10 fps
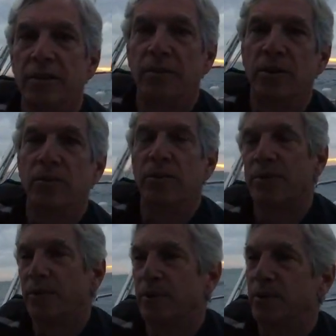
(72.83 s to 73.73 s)
We're, we're,
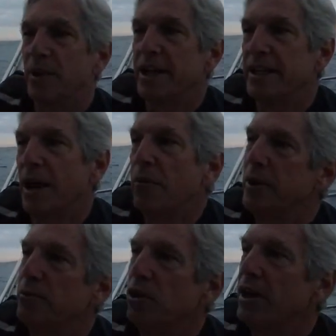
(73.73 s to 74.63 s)
we're running
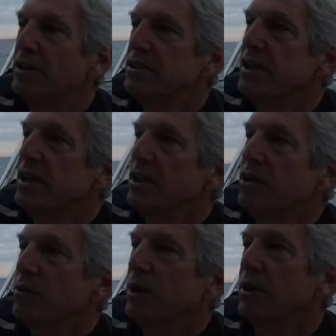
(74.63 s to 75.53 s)
downwind more or less.
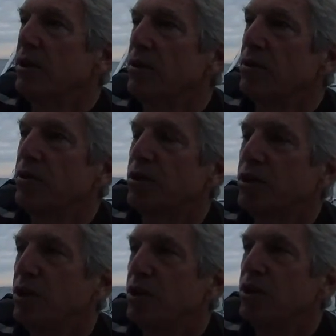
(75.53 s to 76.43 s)
The,
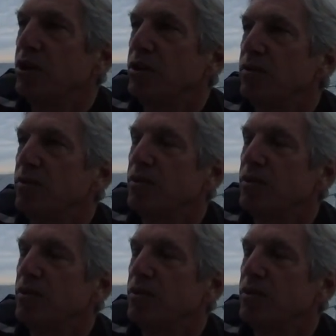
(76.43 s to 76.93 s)
the,